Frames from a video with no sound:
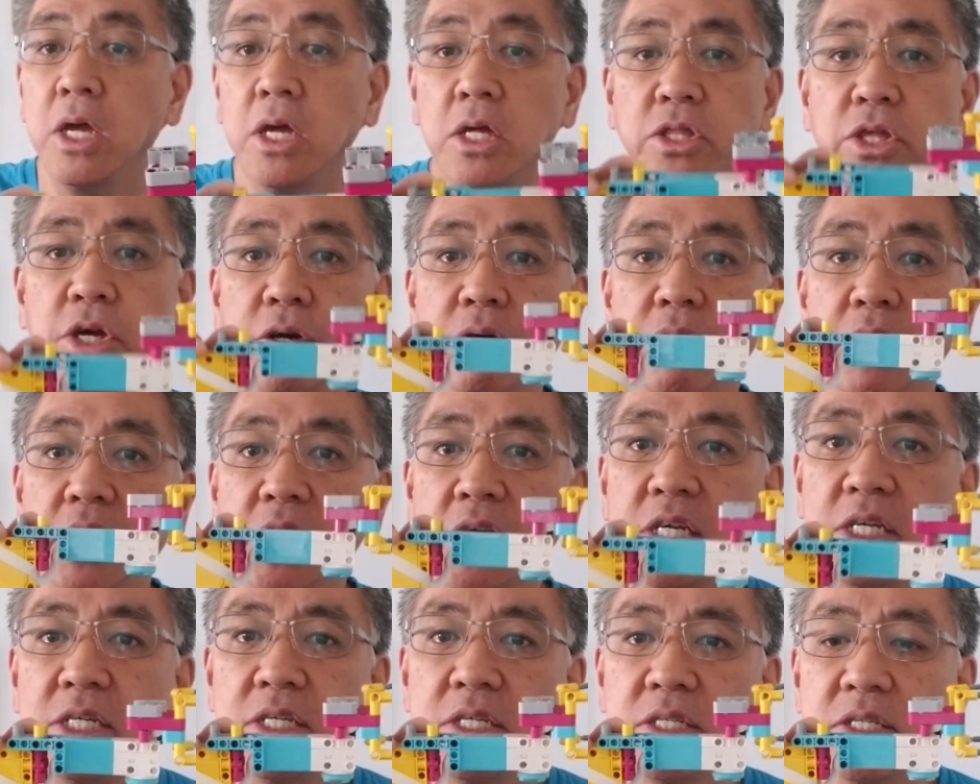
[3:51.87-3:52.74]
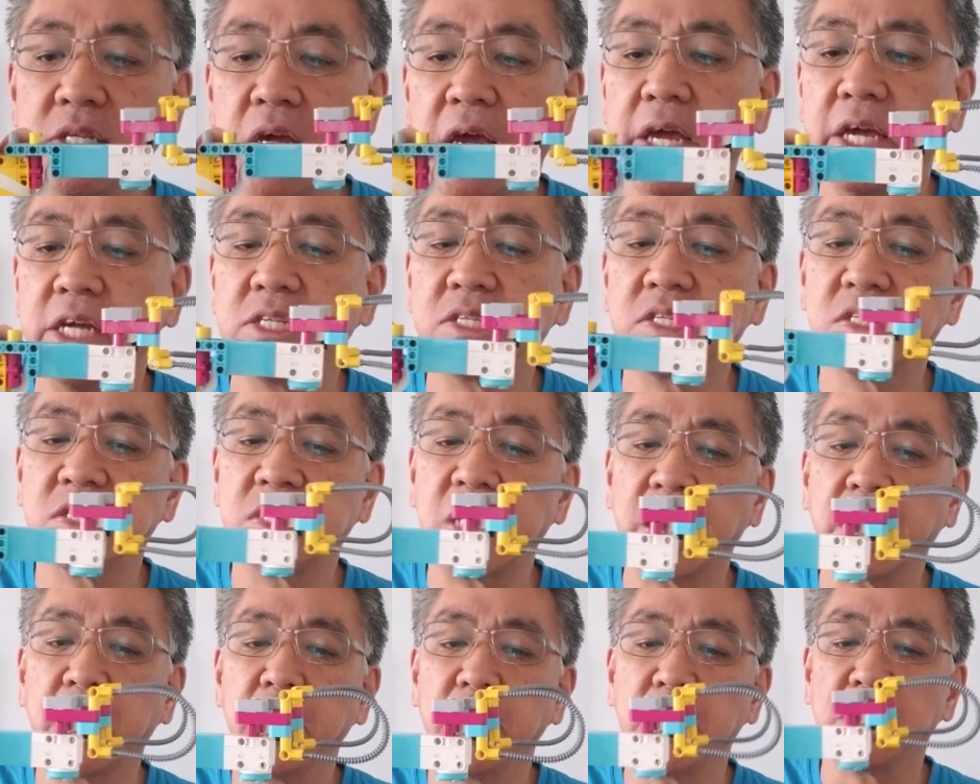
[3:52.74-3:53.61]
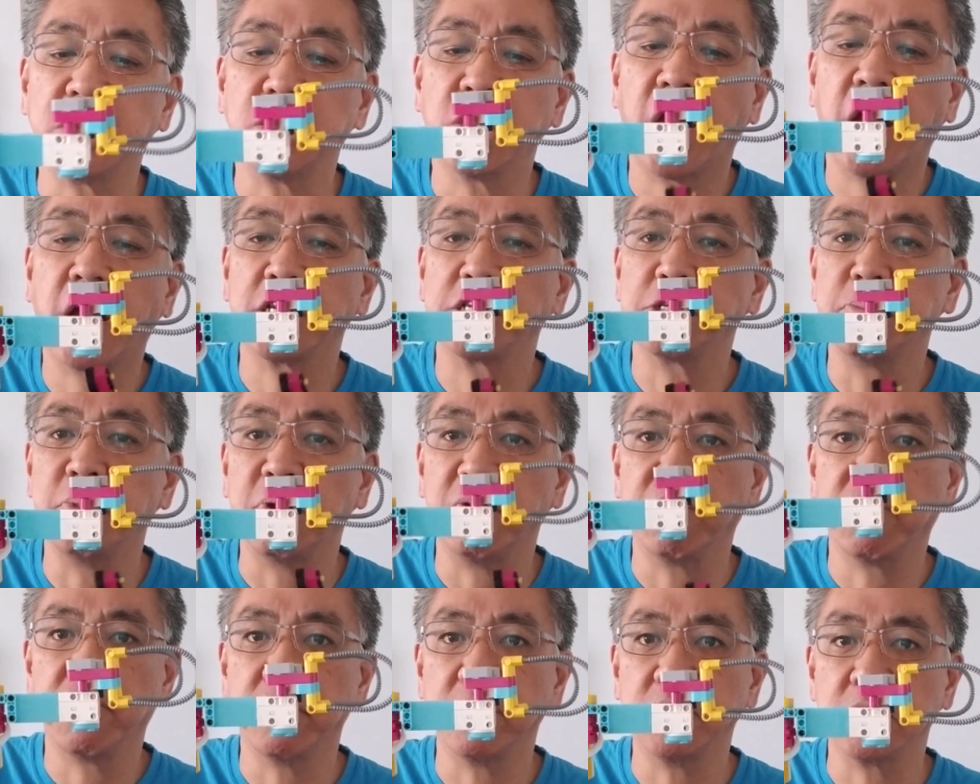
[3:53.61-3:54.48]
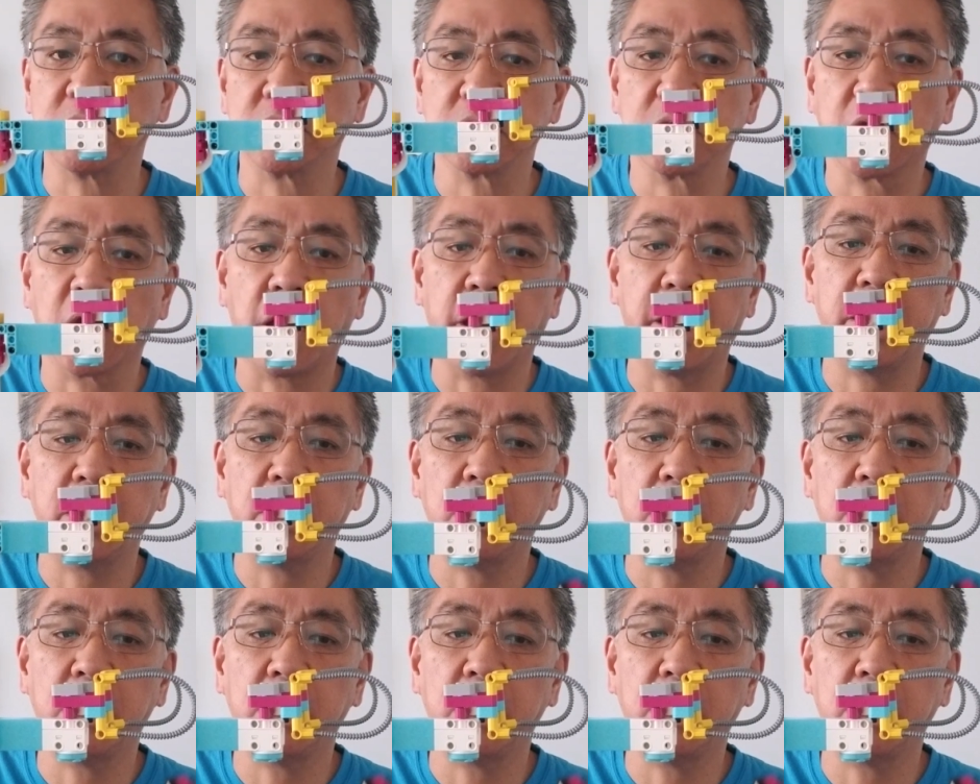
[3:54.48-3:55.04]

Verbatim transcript: There is a second attachment for this guy.